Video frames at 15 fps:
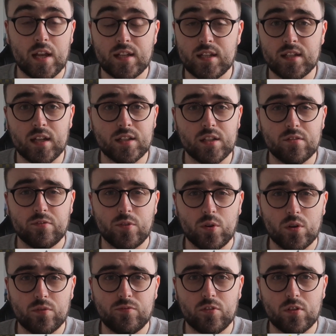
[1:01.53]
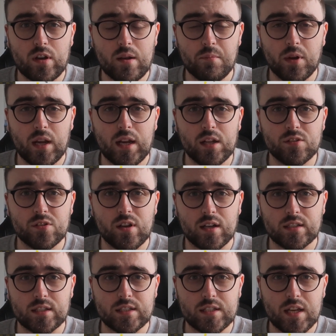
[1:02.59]
1994 for Lamborghini to
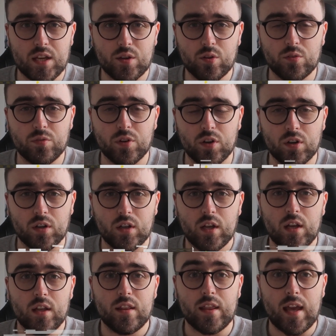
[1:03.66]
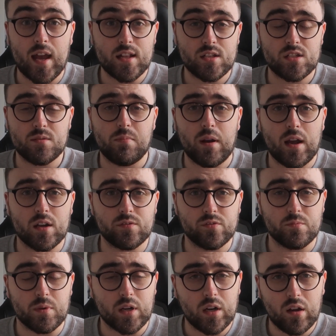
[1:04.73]
actually take over the engine supplier for
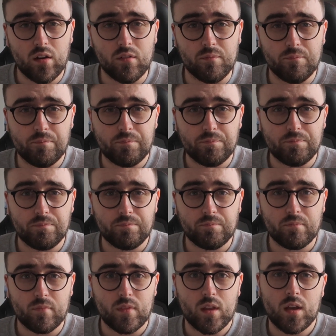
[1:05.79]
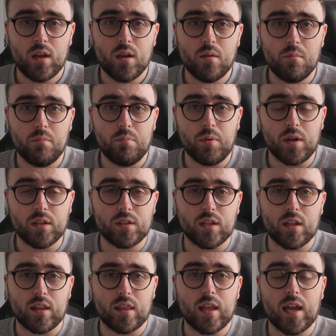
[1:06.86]
McLaren. But
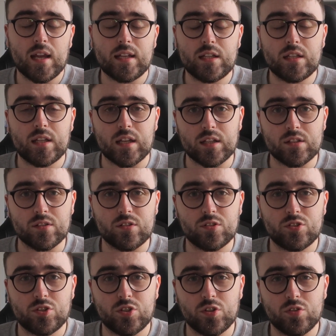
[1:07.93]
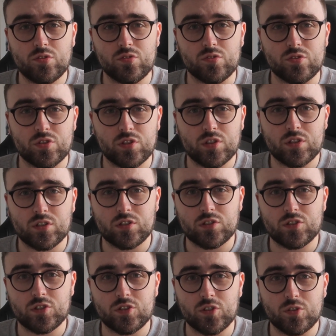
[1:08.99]
they didn't choose.
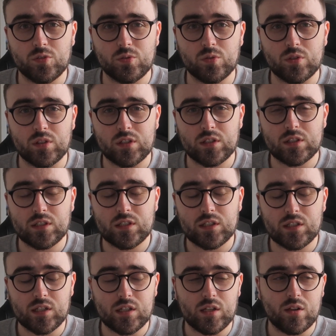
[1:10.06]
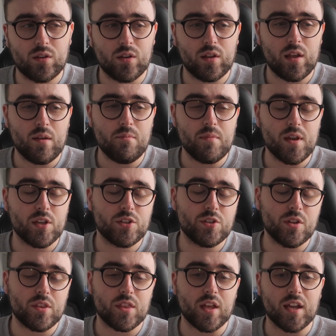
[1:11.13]
So it makes
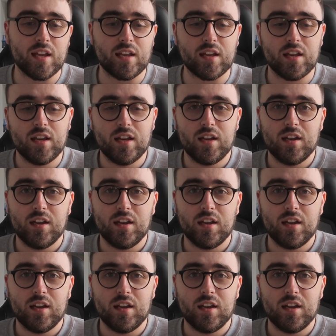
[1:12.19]
you think,